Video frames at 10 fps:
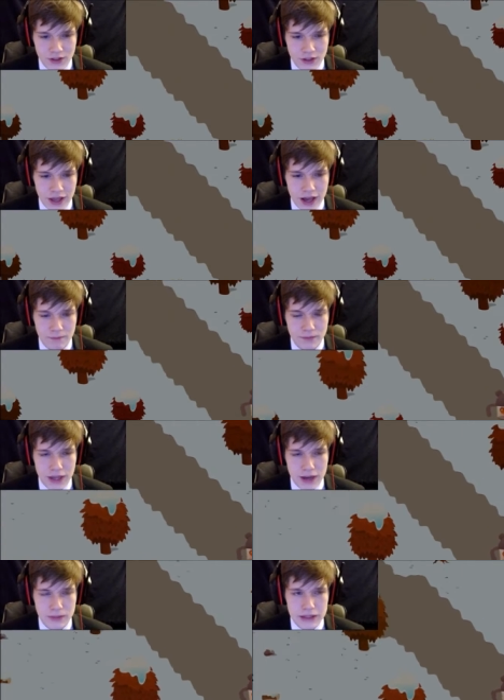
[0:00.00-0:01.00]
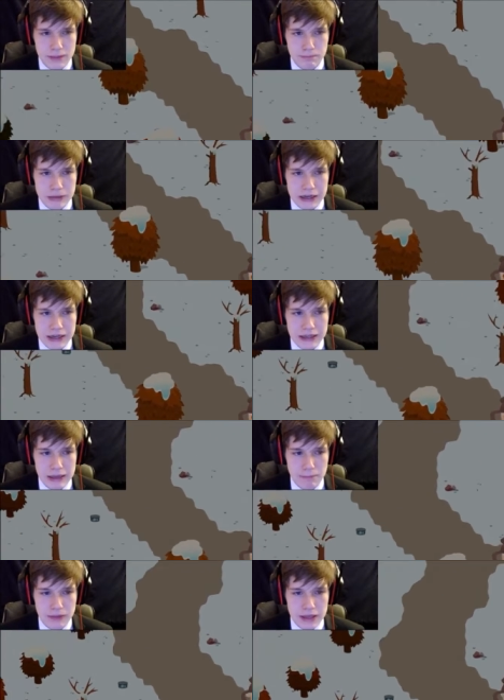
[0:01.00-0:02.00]
Yep, yep, keep, uh,
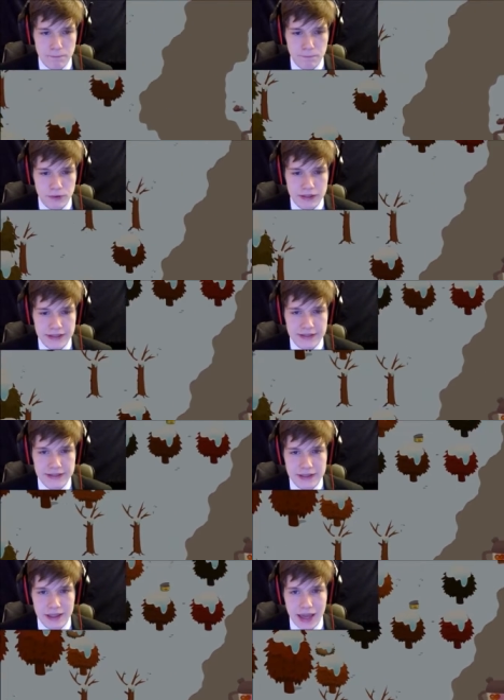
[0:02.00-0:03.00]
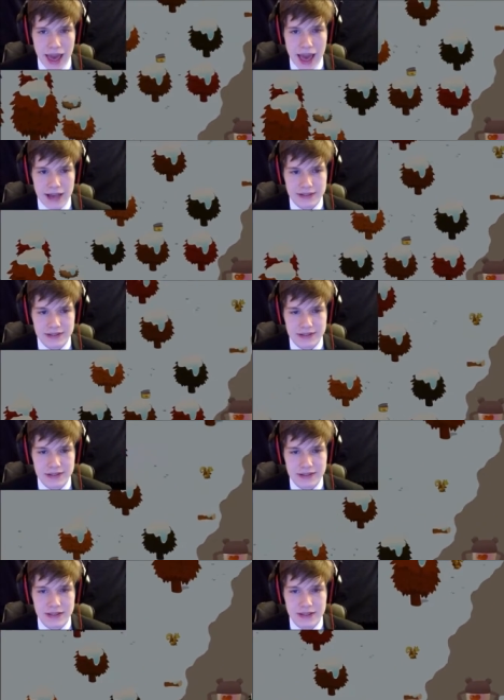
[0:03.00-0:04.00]
keep, keep releasing the gas.
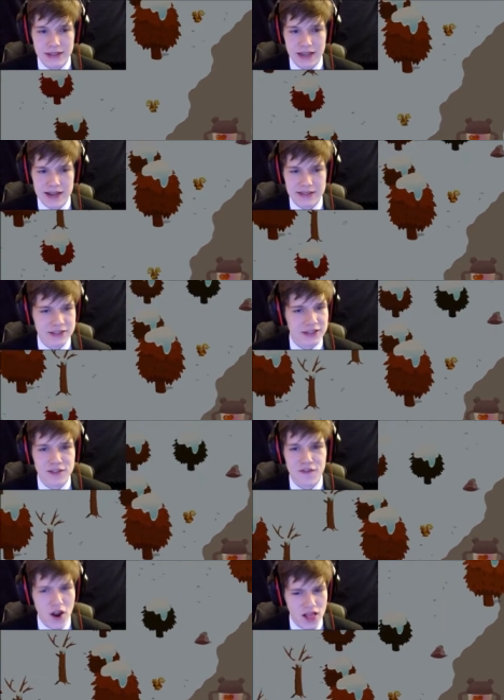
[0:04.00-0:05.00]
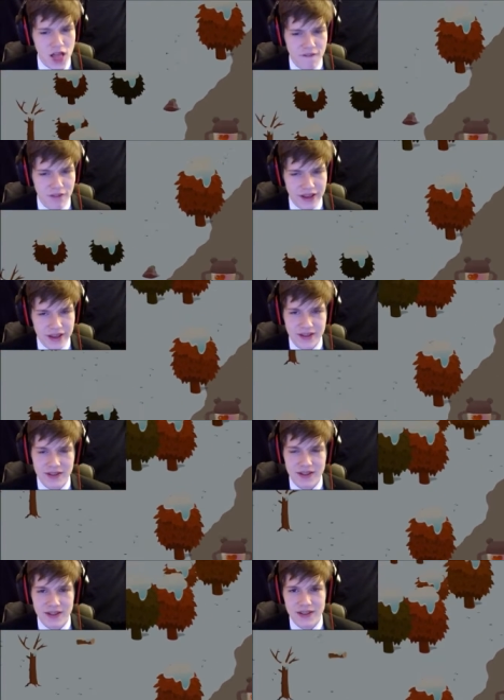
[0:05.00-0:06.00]
It's it's very lovely.
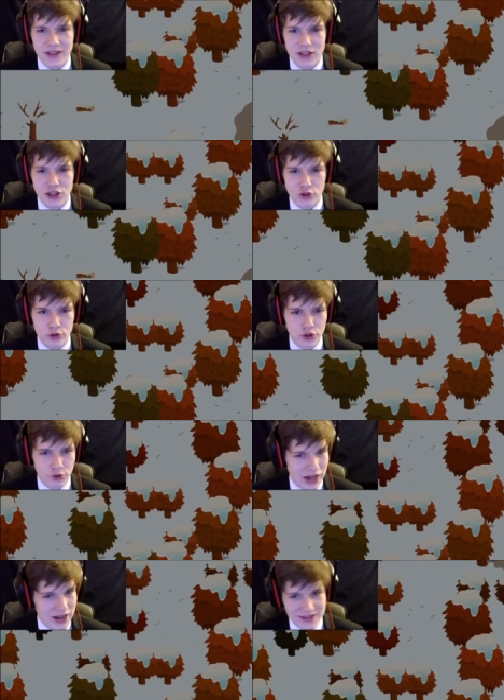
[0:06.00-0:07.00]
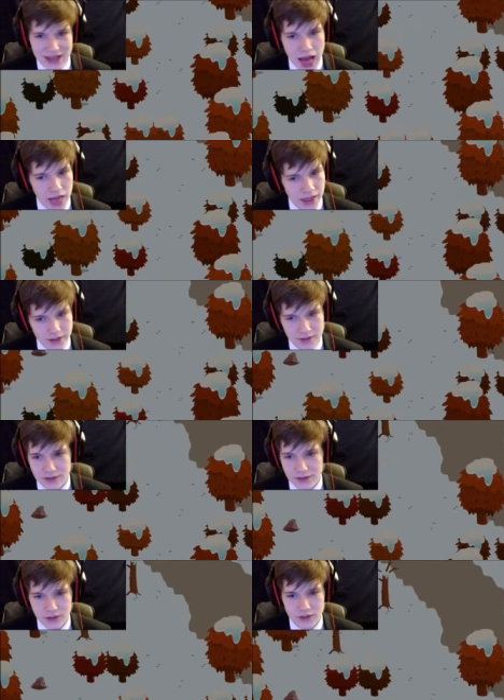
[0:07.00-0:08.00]
You you got a talent.
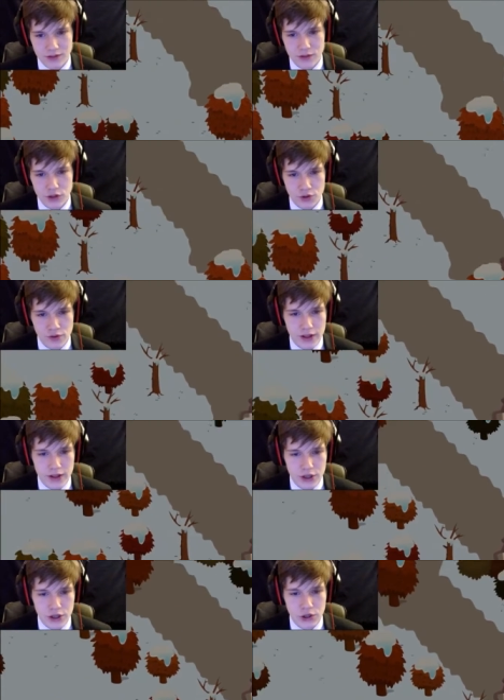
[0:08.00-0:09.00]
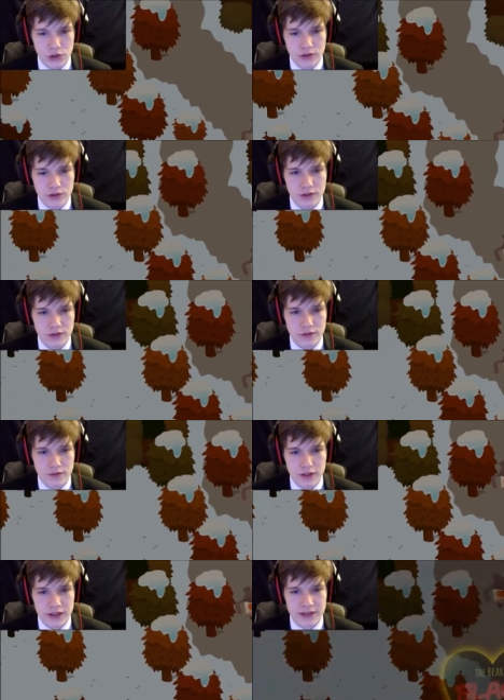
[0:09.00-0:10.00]
You really do.
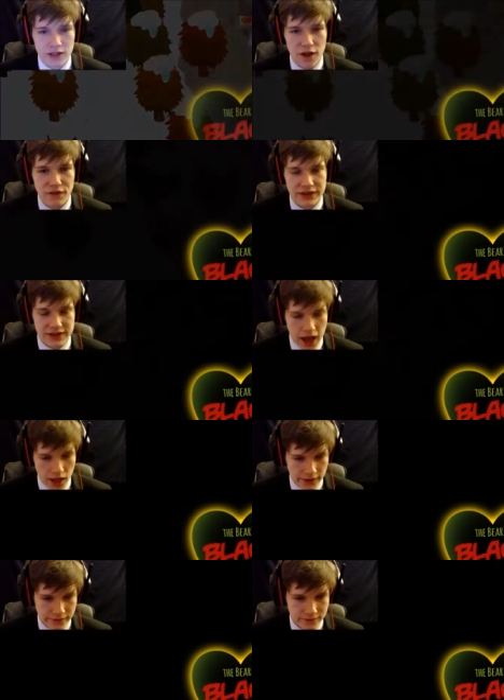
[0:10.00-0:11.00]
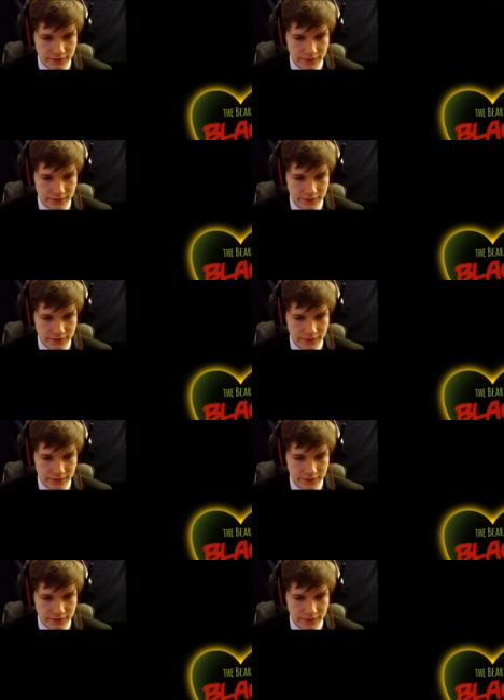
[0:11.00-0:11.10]
It's a lovely talent.